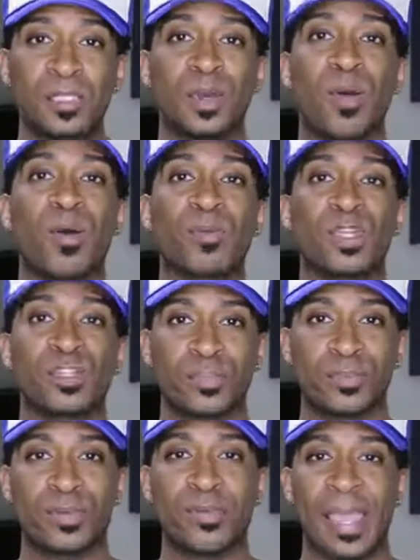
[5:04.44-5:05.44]
told the
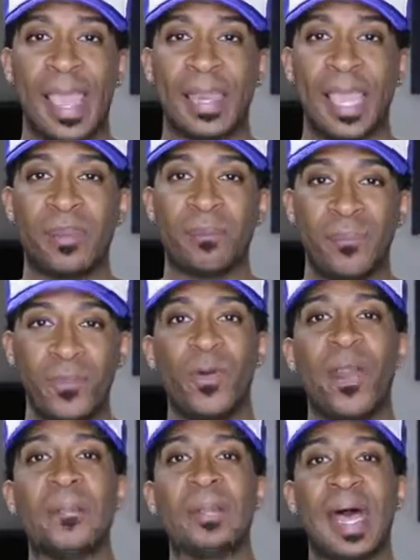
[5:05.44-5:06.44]
truth and
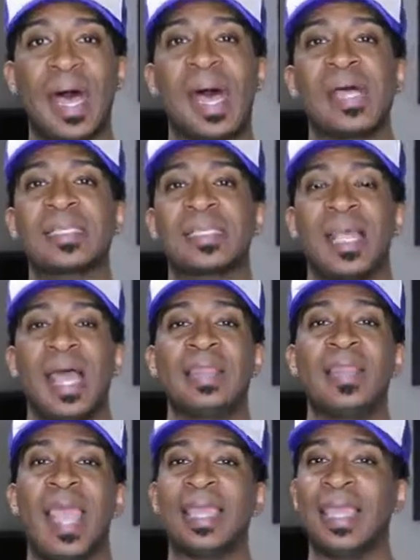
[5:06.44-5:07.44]
informed us
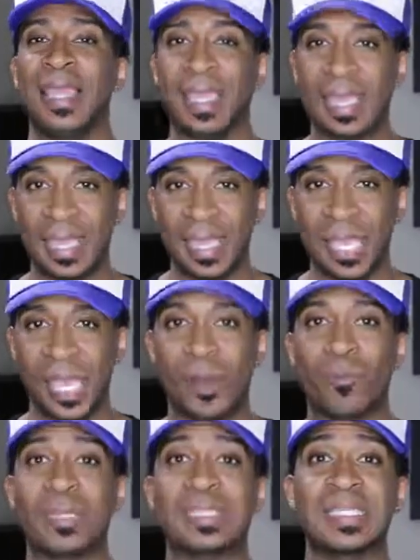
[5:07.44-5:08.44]
that he
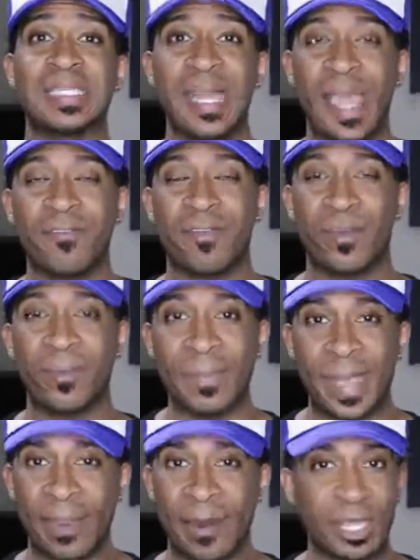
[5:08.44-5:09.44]
was never
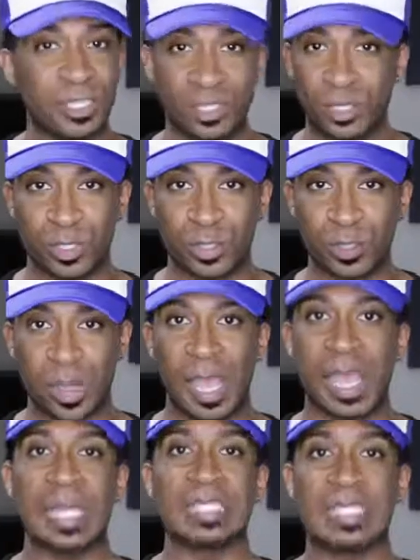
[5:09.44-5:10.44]
married to
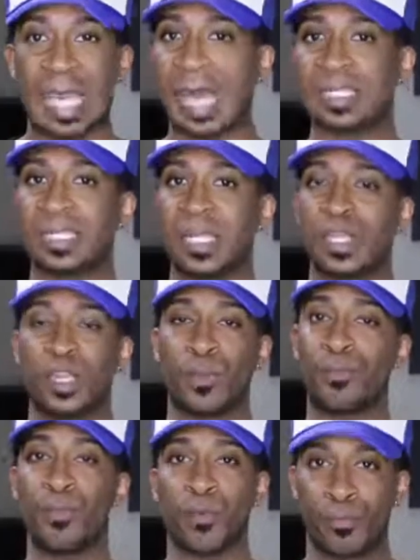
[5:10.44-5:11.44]
Jocelyn, the
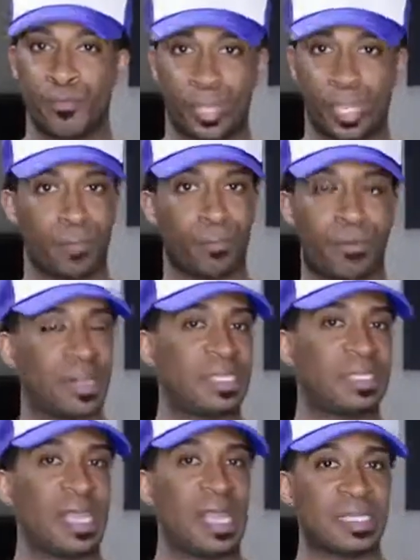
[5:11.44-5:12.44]
Puerto Rican
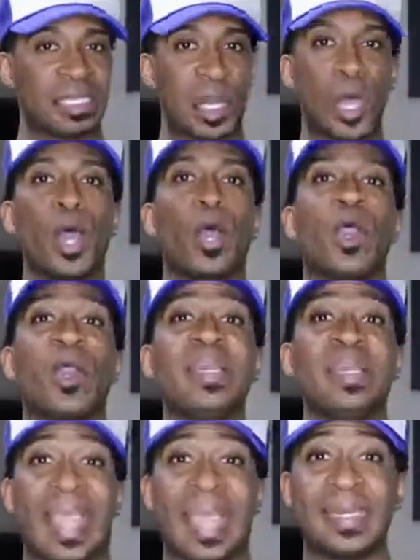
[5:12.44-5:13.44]
princess
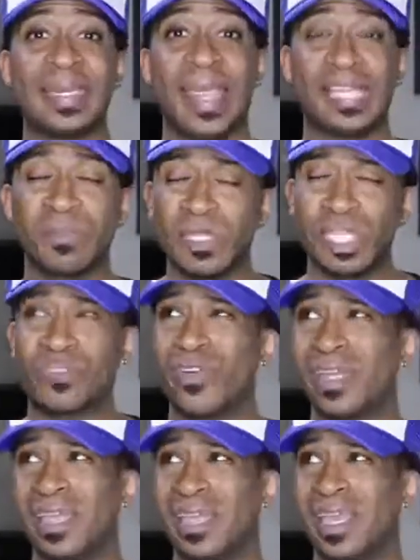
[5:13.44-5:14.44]
Hernandez, which is
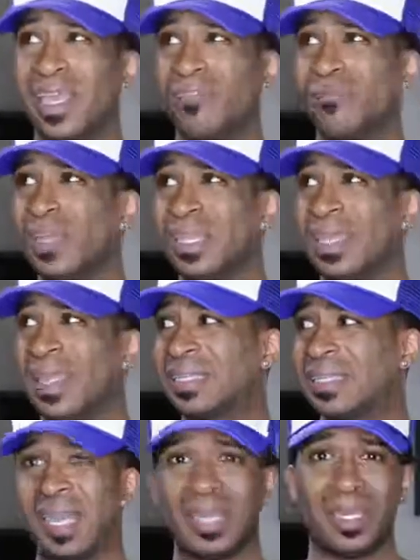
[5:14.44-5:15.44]
really, it really
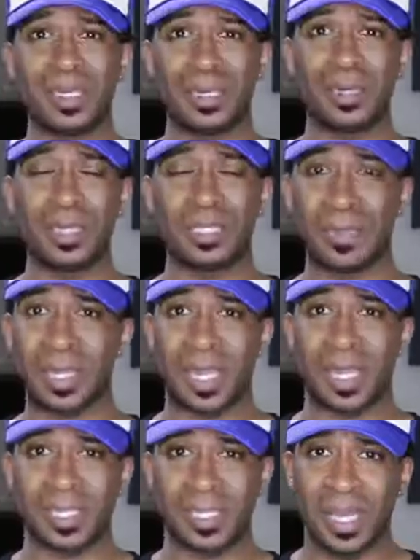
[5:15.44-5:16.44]
isn't any news
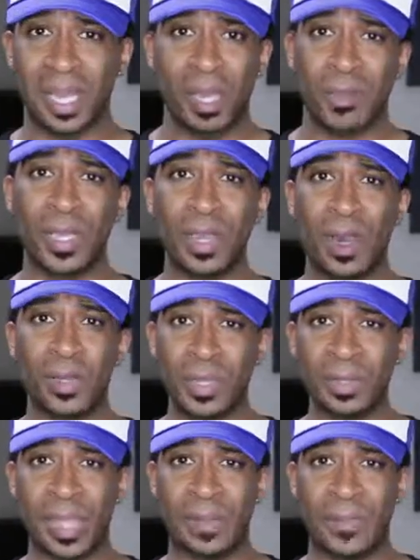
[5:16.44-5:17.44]
because we all
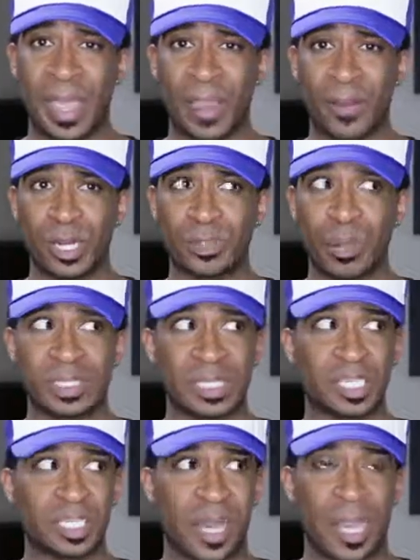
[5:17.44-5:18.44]
knew that marriage was
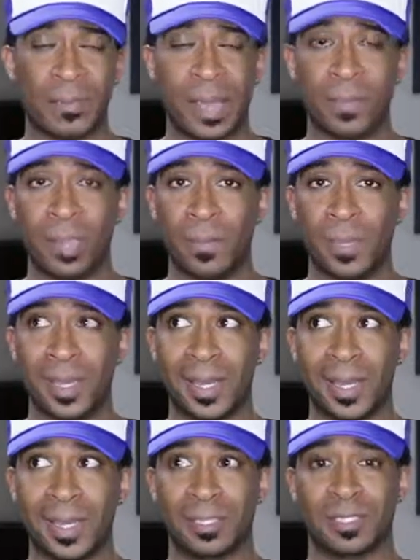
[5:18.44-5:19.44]
a sham. I mean,
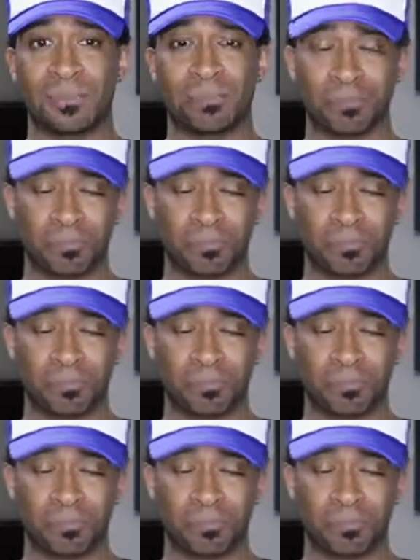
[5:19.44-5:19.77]
because